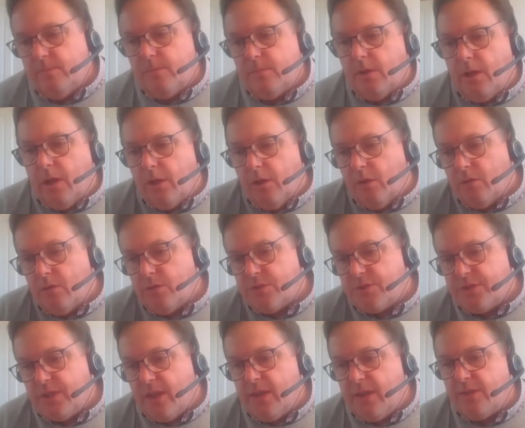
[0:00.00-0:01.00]

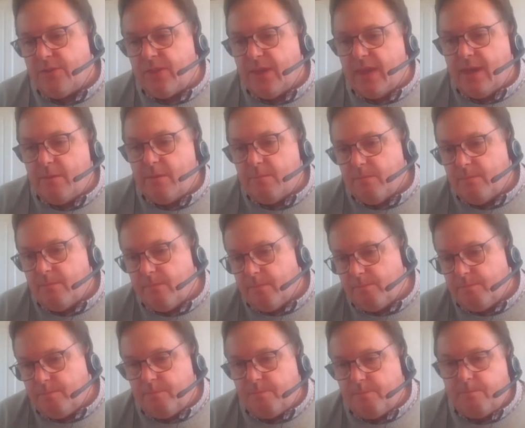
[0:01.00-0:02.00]
alongside that,
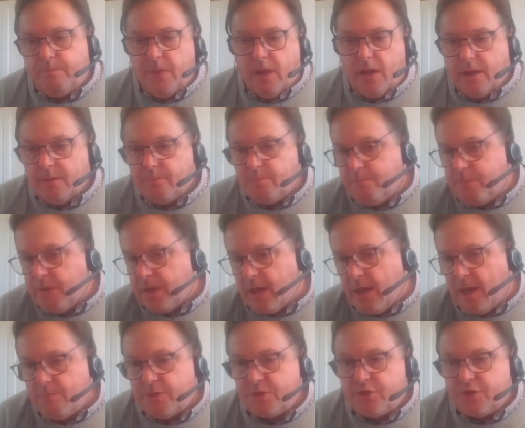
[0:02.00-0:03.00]
I'd
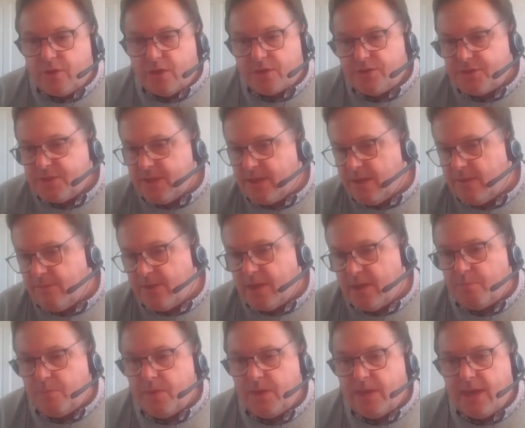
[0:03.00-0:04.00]
become a trustee of
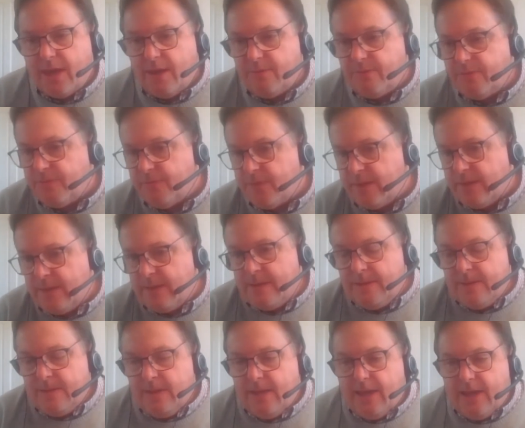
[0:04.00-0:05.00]
APF.
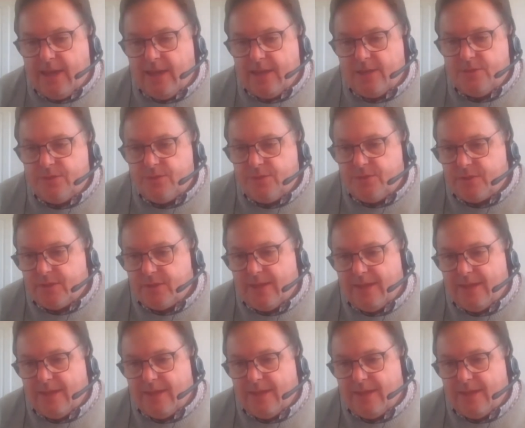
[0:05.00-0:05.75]
And